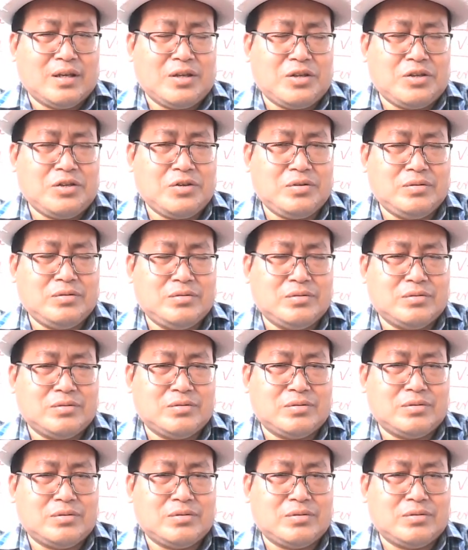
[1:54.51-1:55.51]
You
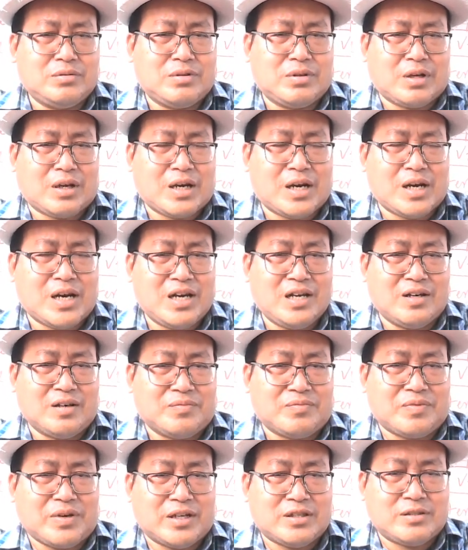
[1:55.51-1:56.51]
kind
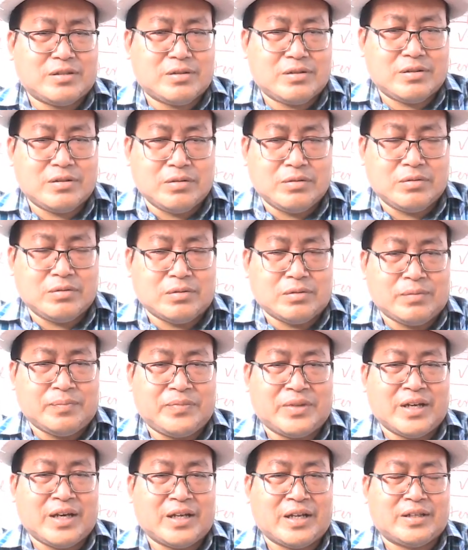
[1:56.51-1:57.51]
of
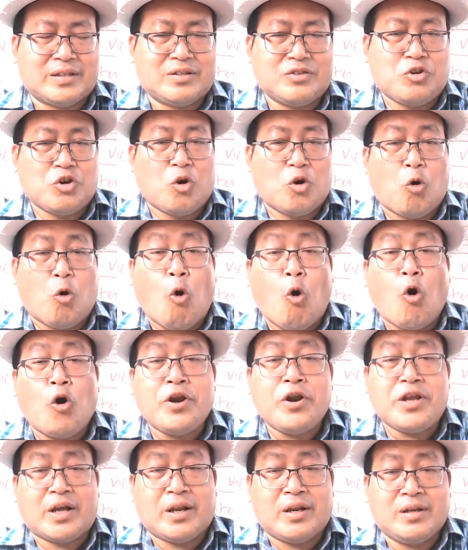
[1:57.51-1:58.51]
assume that your
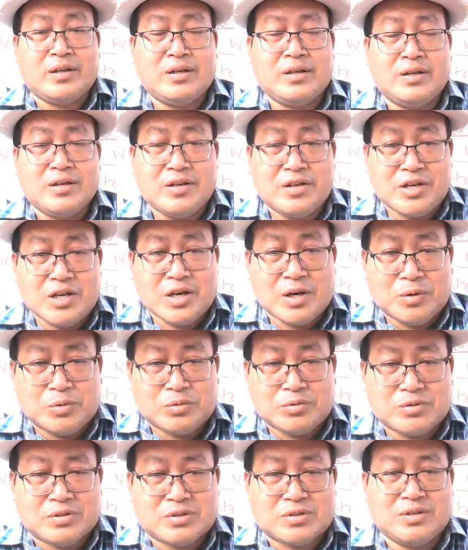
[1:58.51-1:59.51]
audience
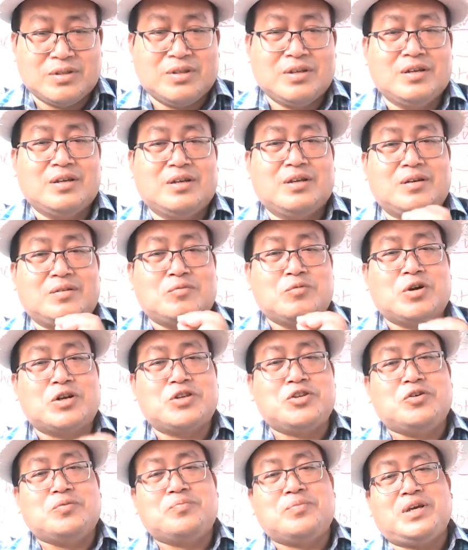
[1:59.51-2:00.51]
knows
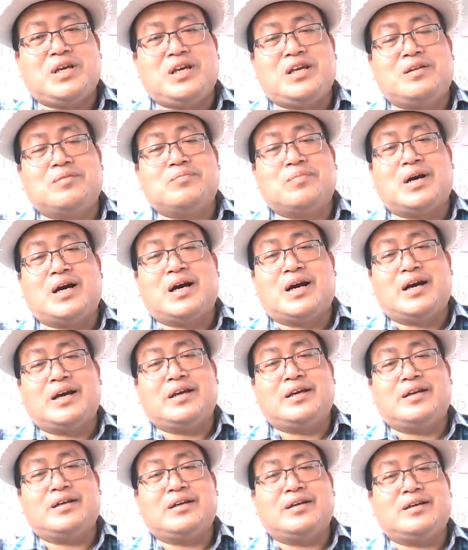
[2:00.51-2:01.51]
what you mean
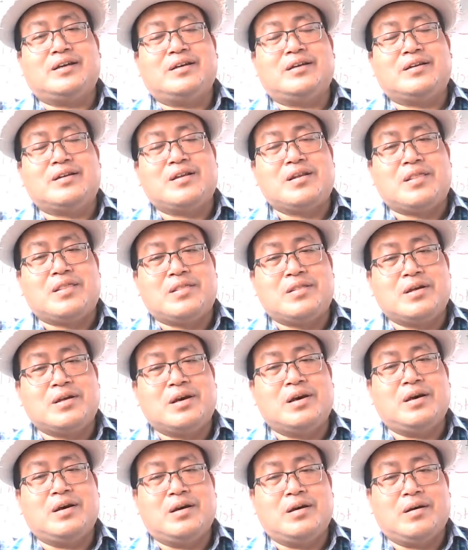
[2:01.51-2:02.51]
by
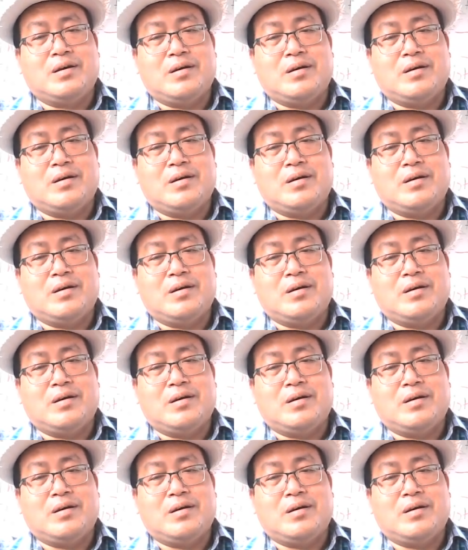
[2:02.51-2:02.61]
the